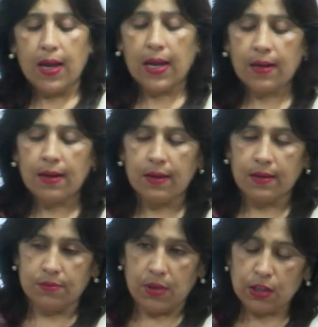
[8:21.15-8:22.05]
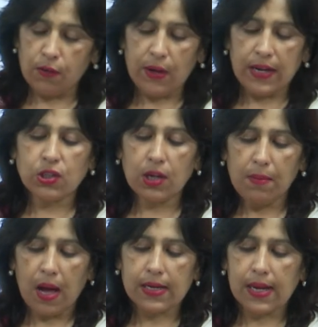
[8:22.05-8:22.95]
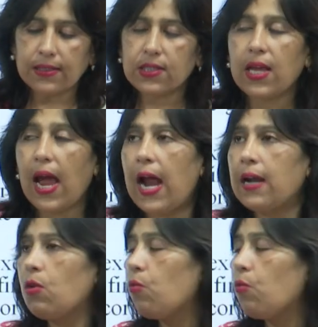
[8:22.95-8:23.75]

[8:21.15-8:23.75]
in, uh, in the financial markets and